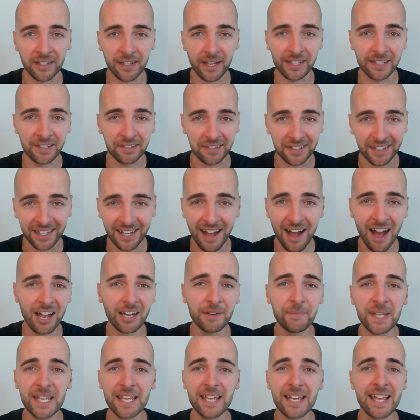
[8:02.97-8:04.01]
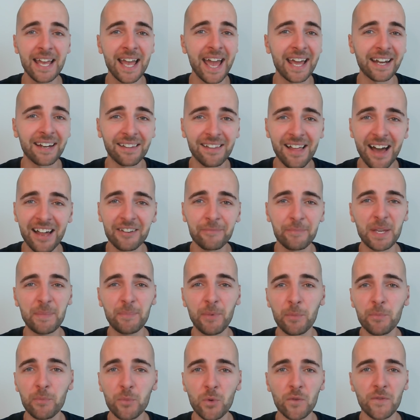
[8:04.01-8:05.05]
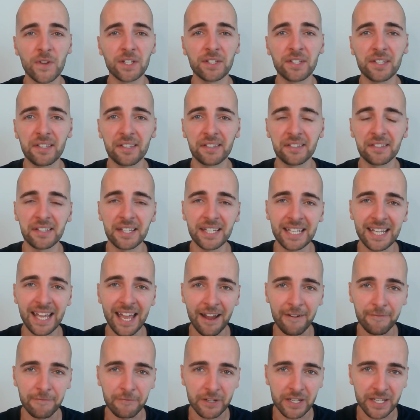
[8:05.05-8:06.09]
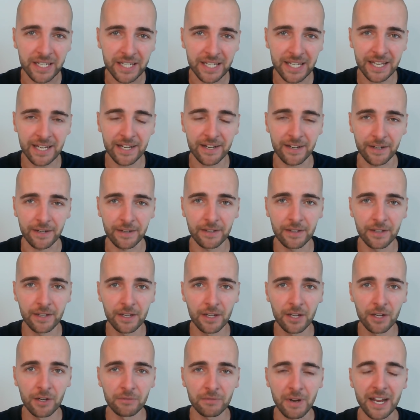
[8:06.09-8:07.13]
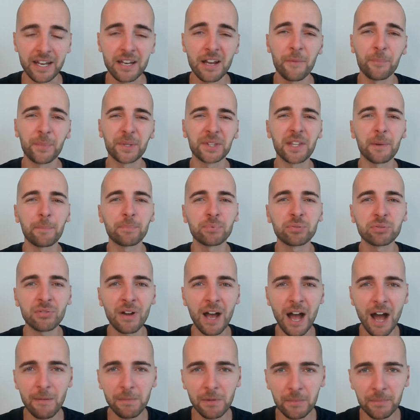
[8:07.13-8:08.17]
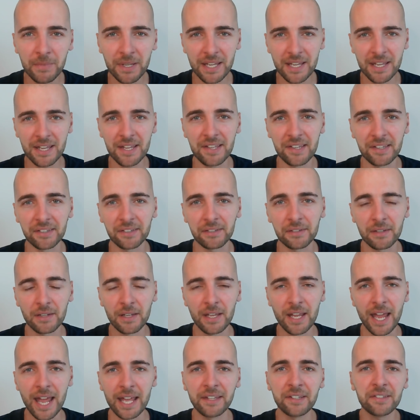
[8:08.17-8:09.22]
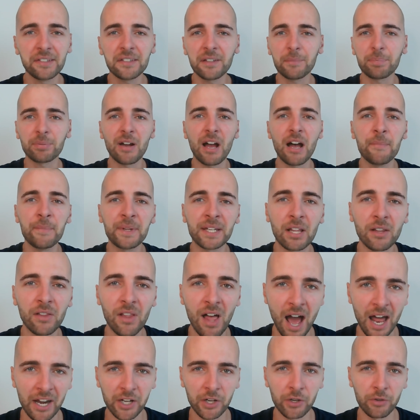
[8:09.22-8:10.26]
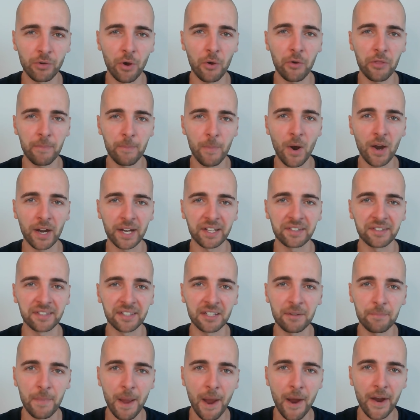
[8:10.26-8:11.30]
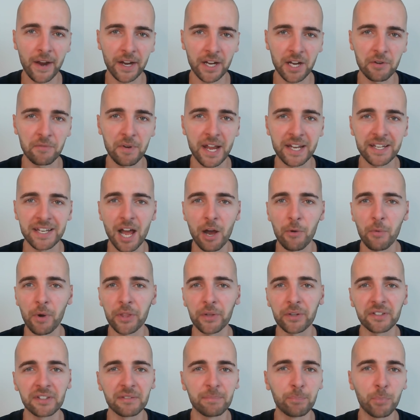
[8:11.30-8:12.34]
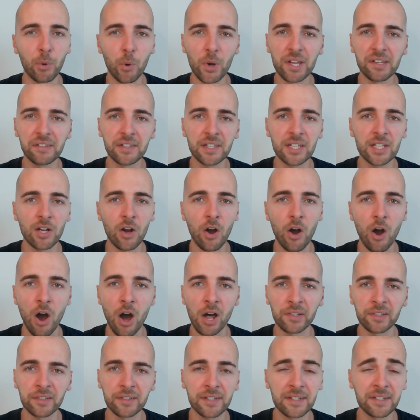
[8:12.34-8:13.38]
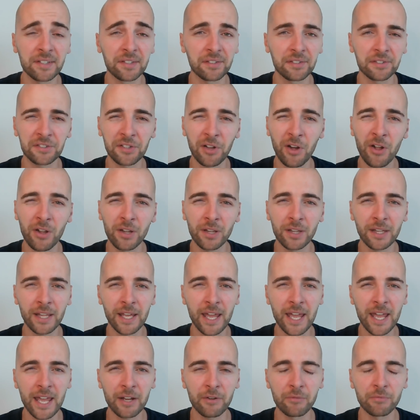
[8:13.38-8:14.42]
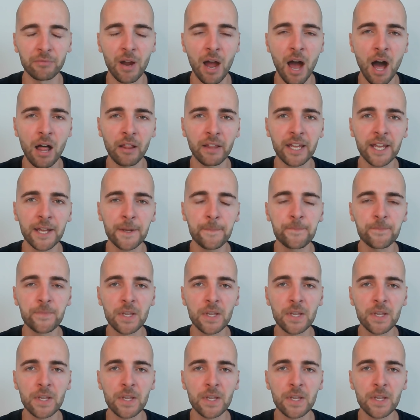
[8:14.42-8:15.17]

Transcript: in its economy and a lot of people moving to the city every year, right? But the problem is, and this is a problem in a lot of growth markets in America right now, whether it's Boise, Austin, Salt Lake, Raleigh,